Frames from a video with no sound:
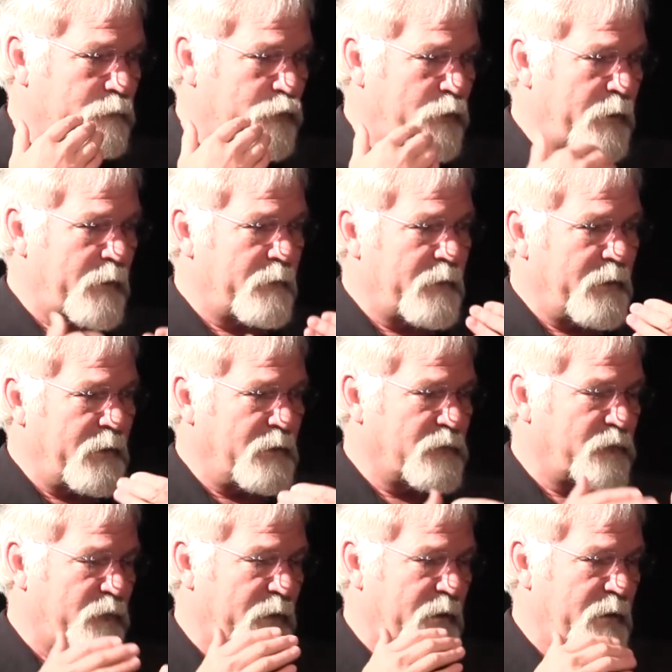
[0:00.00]
prior to
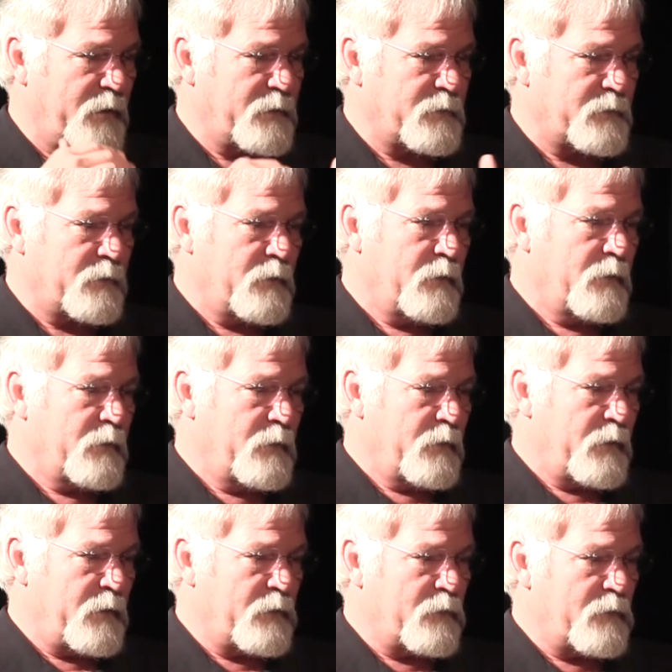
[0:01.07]
each phase
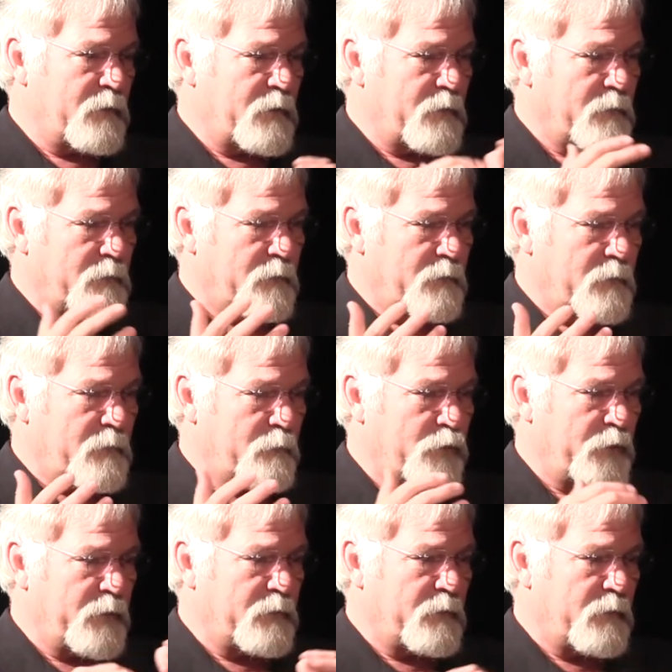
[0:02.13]
in order to com
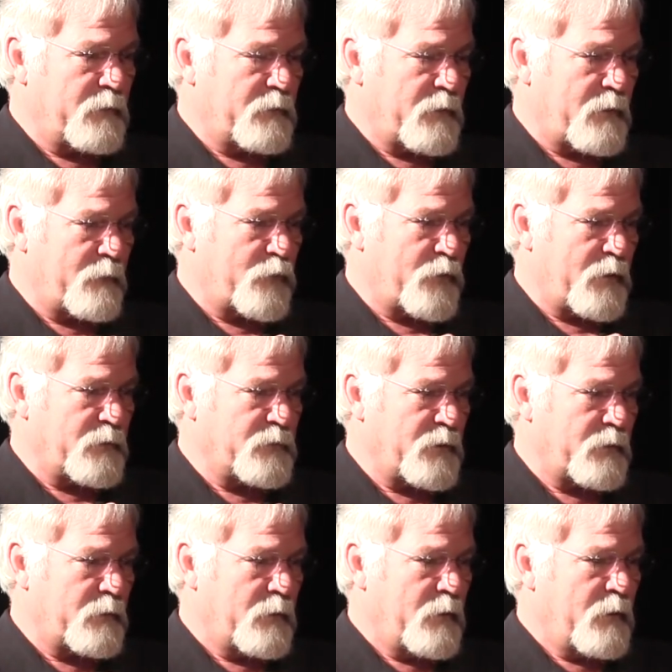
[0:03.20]
complete the entire
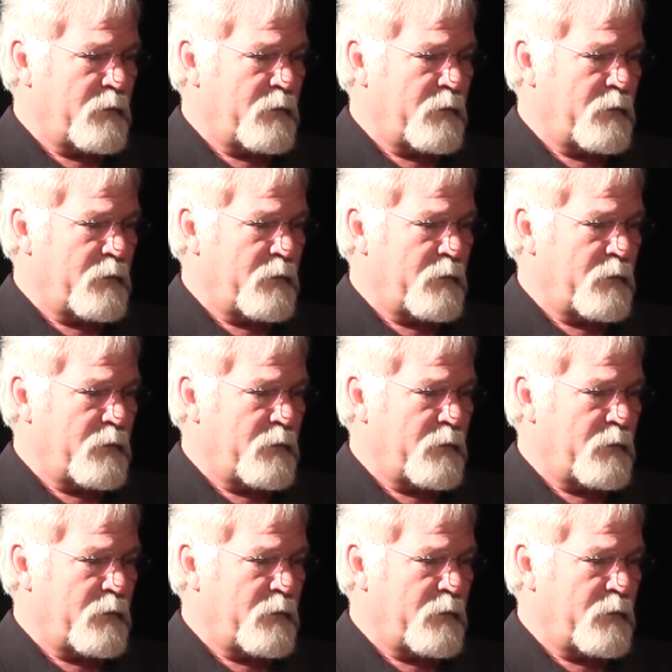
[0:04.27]
project.